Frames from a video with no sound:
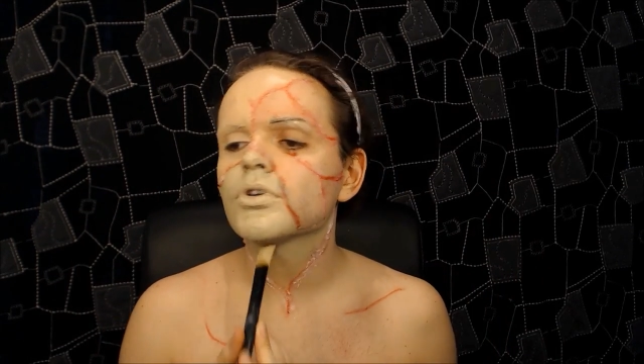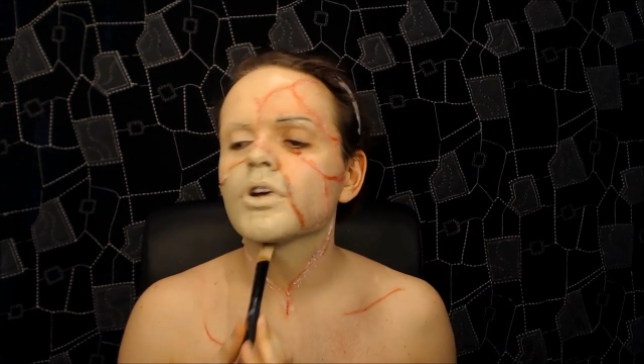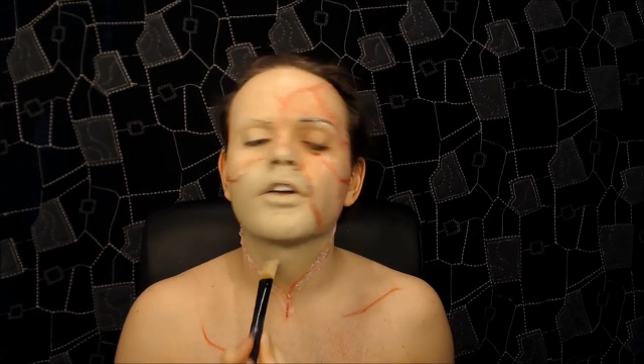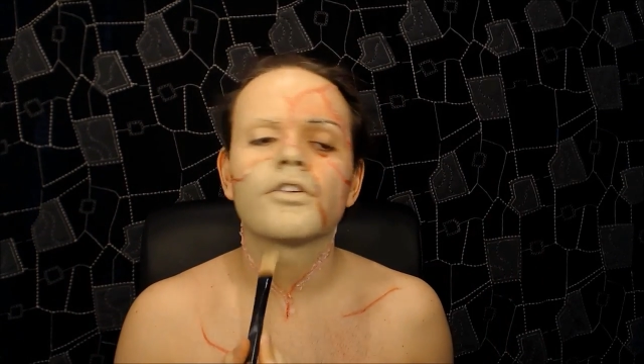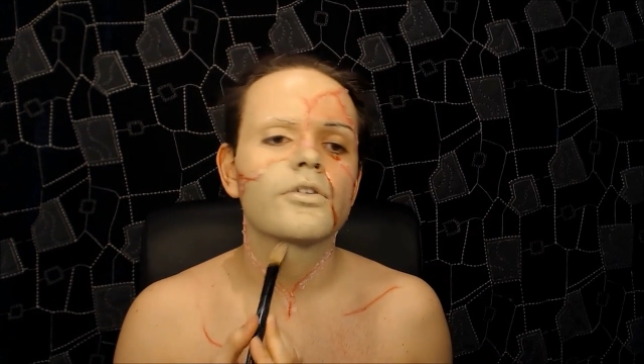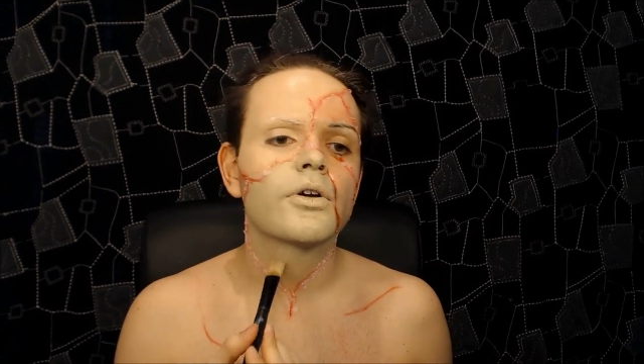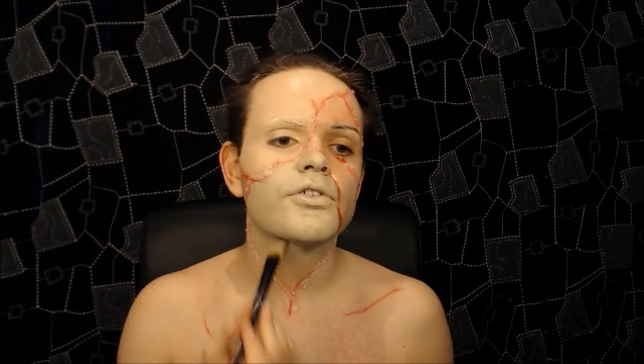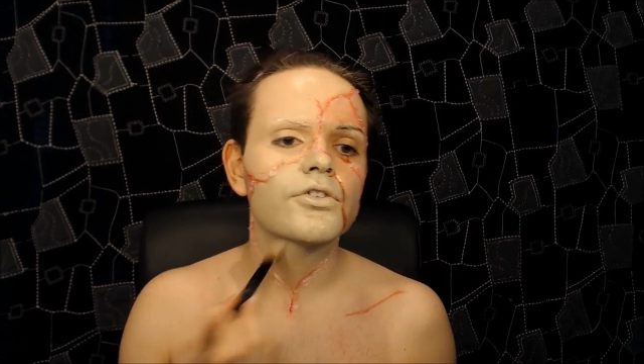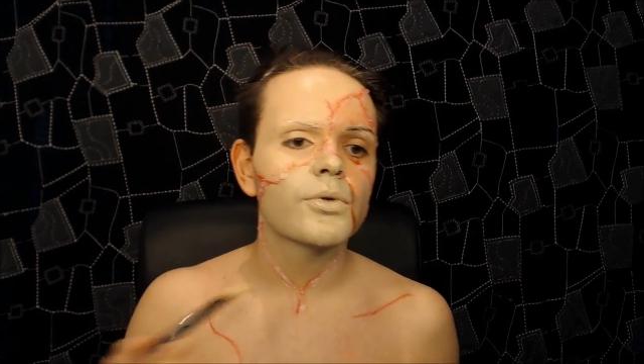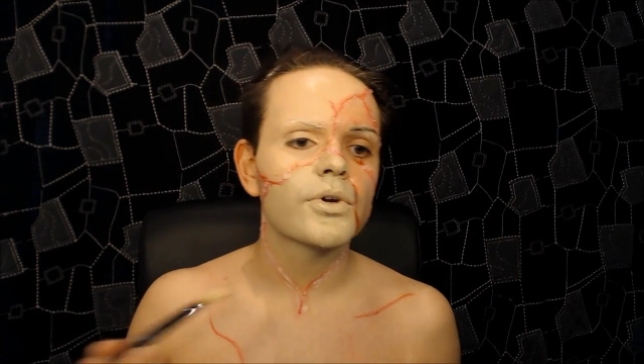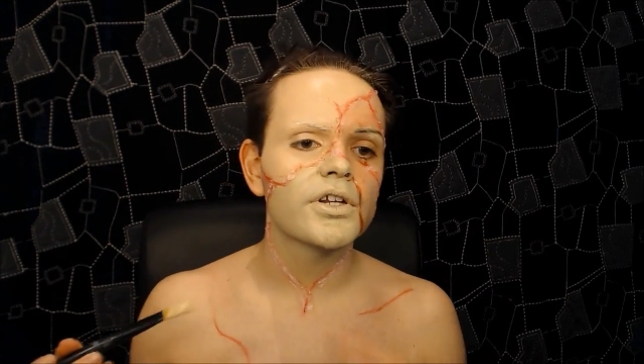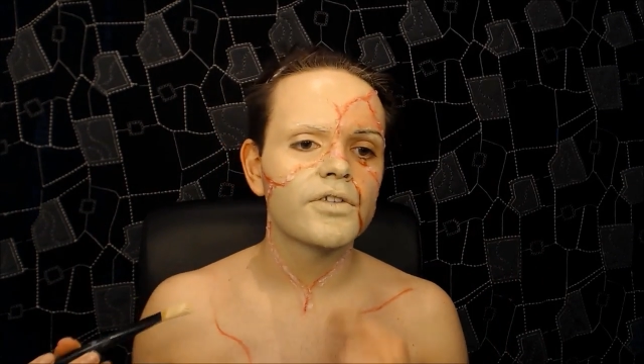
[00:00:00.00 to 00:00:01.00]
Okay, so I
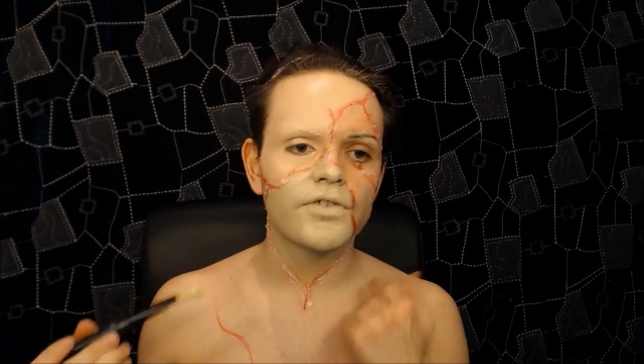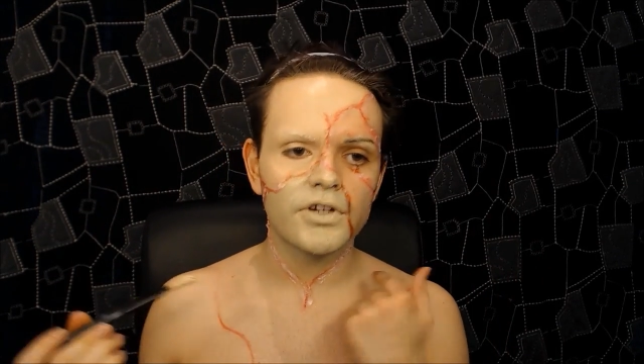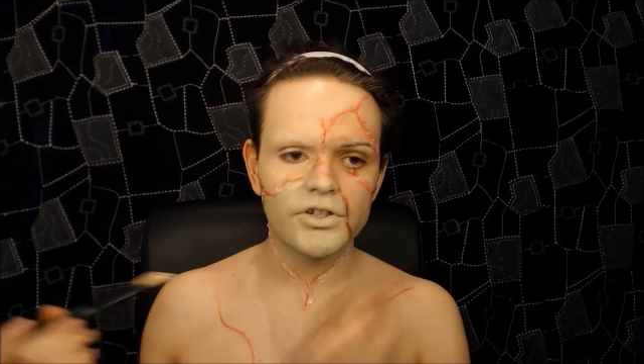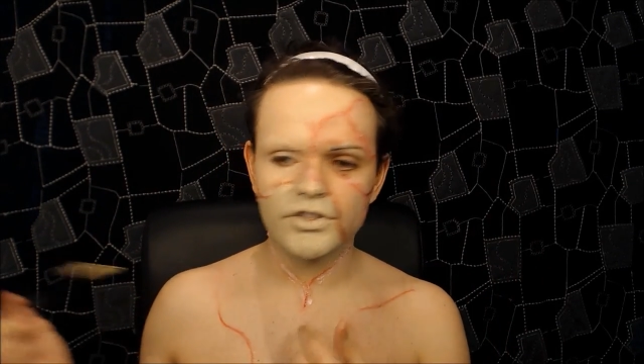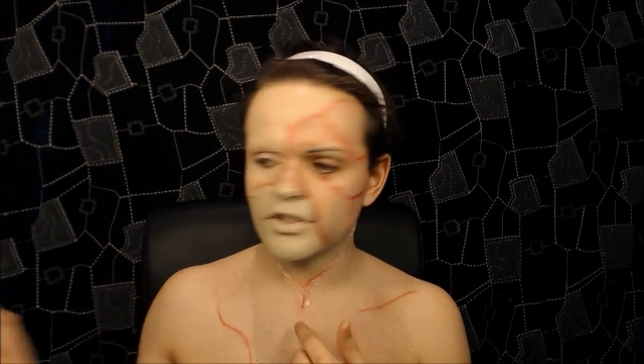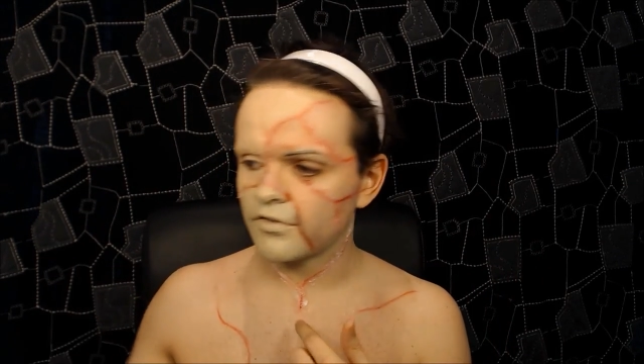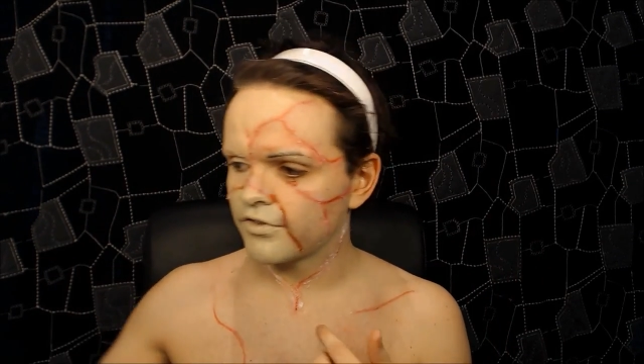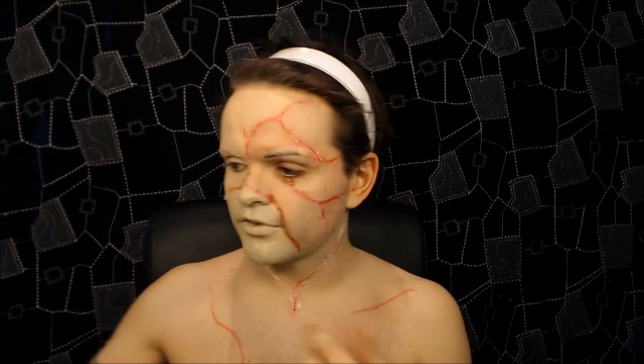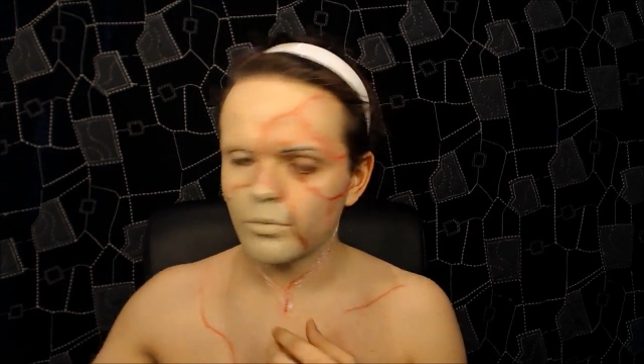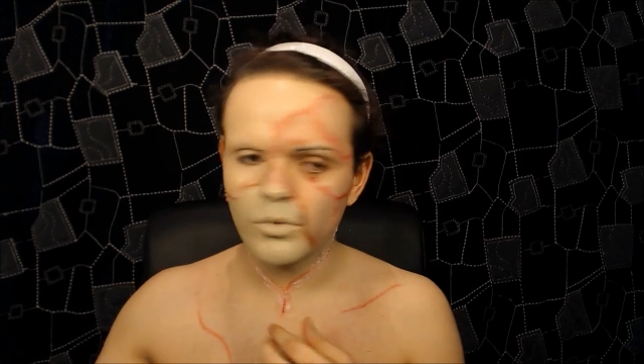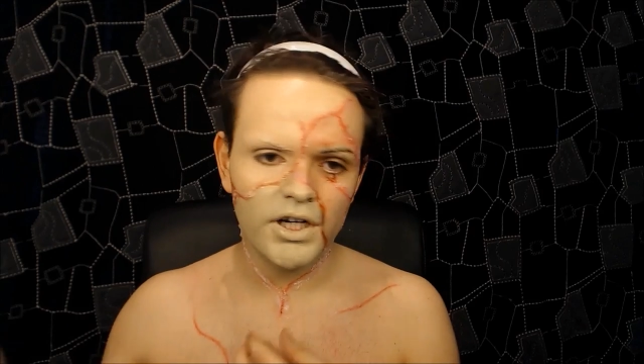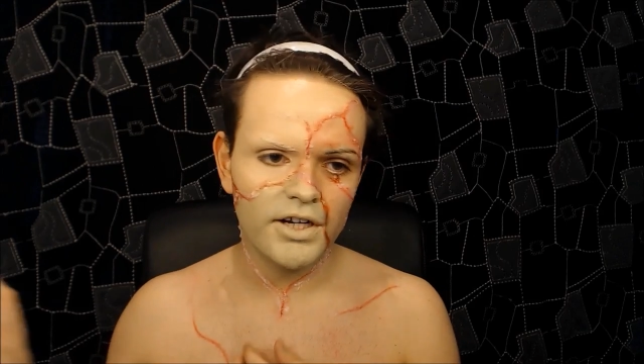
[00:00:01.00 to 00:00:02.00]
just quickly finished off
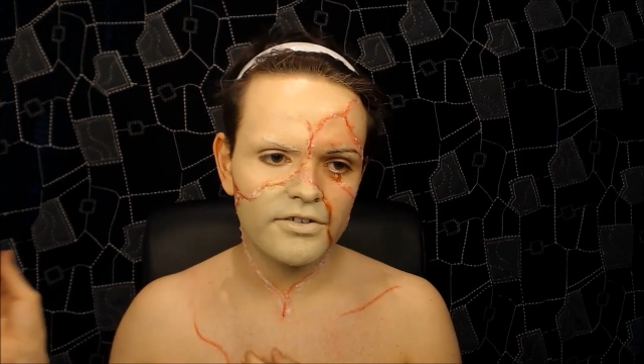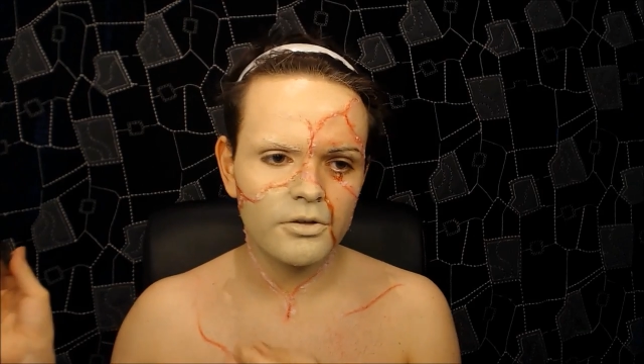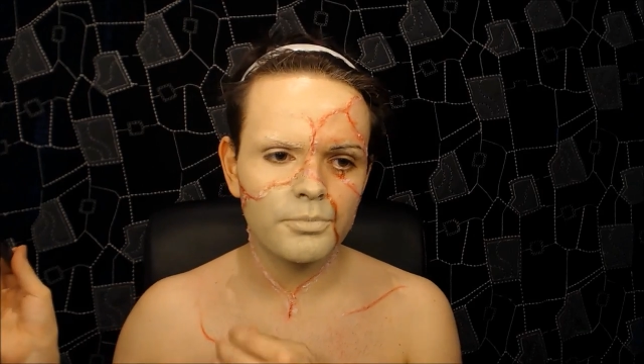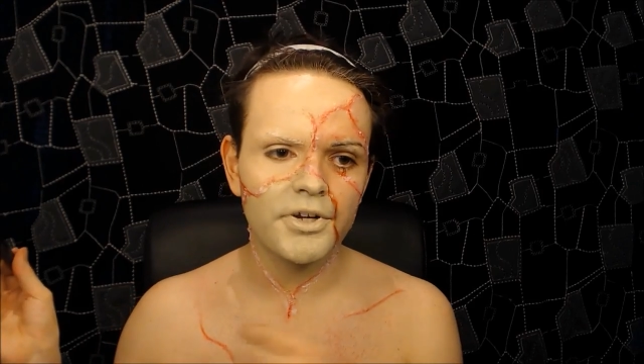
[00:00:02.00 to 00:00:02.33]
some wax.